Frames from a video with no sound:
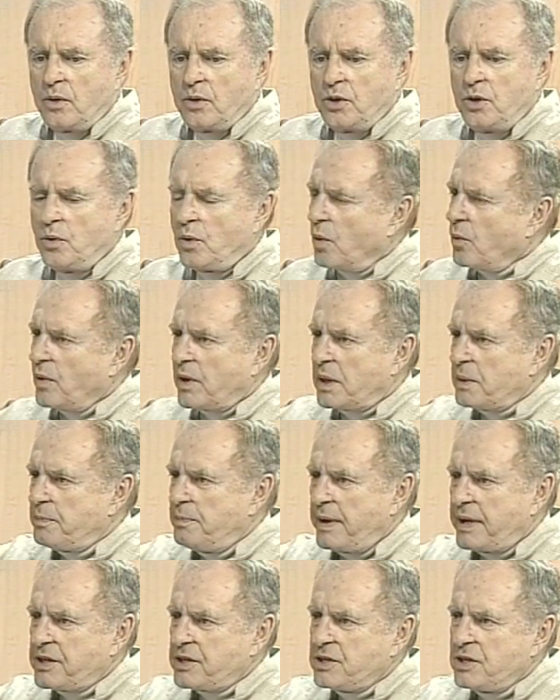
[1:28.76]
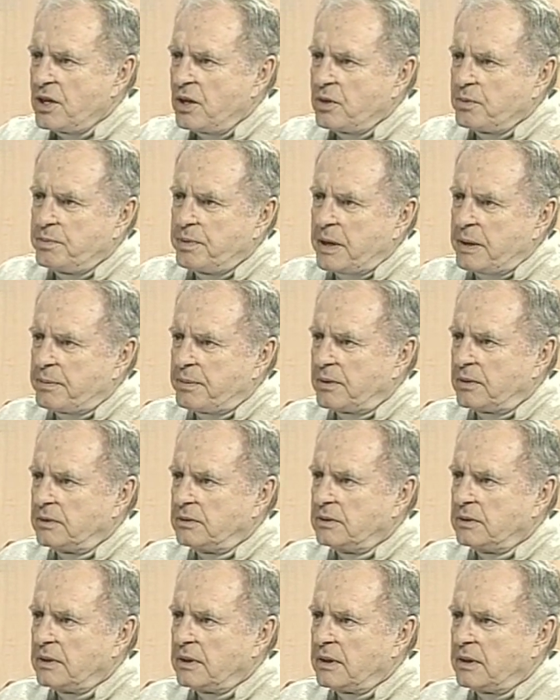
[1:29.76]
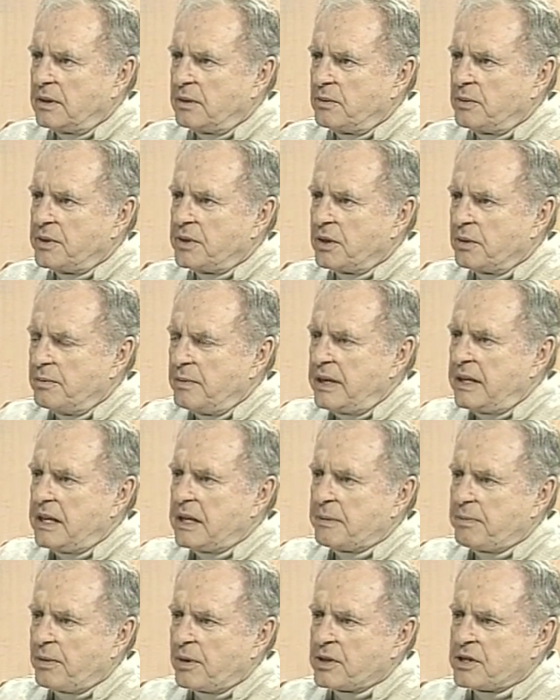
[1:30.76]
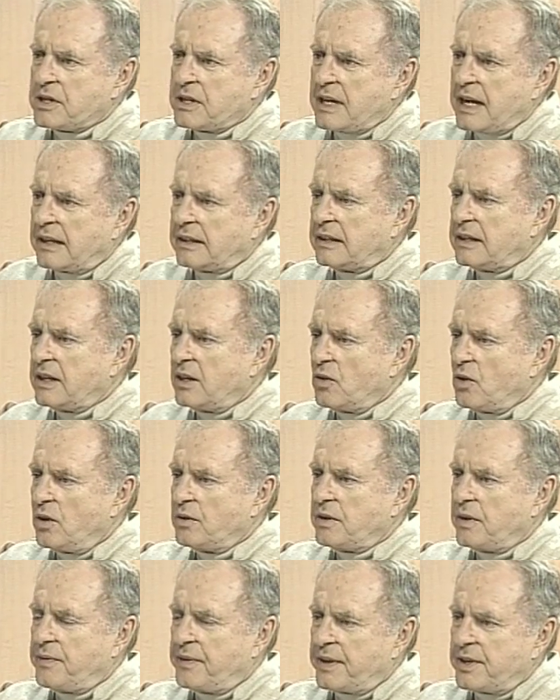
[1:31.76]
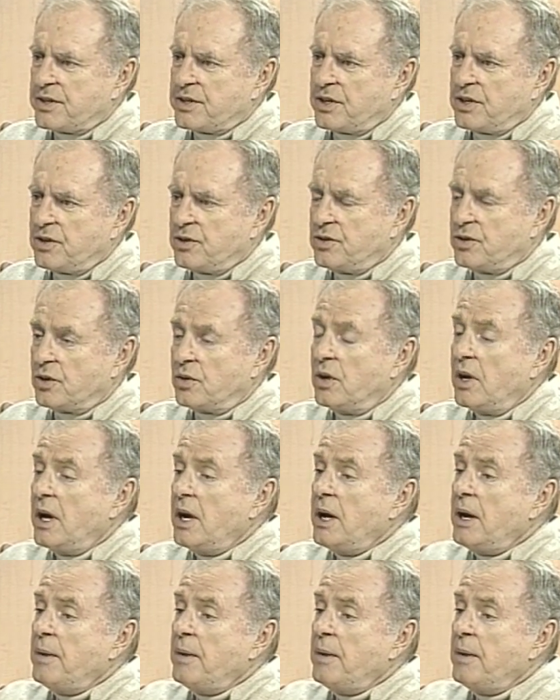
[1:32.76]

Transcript: You are one of the best known people with your media personality and all the things that you do.